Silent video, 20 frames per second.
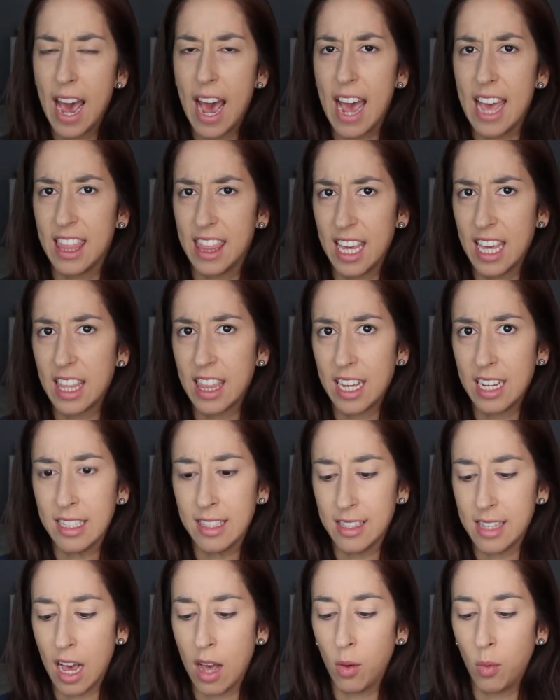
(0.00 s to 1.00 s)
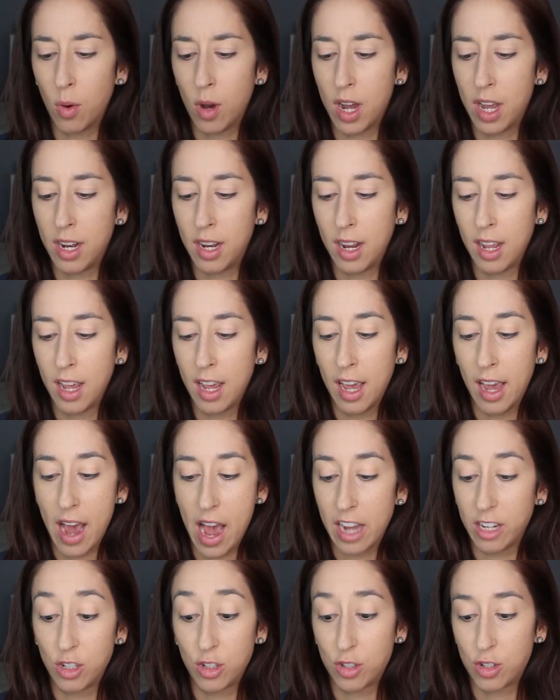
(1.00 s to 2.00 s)
I think they sell one,
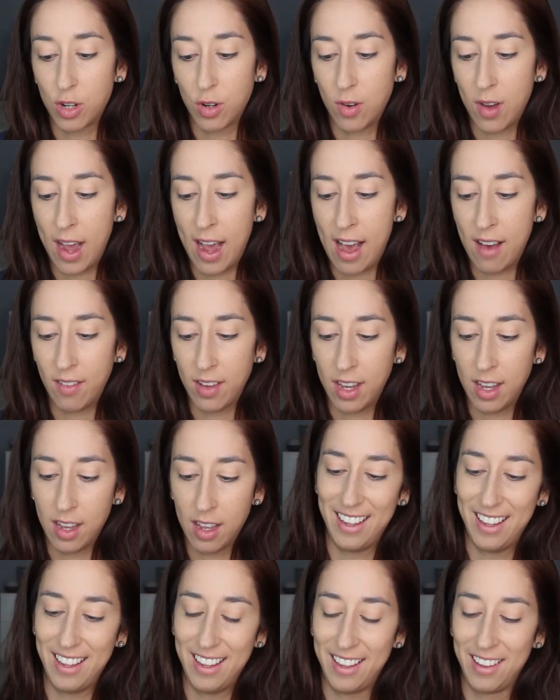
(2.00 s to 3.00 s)
I just don't have it.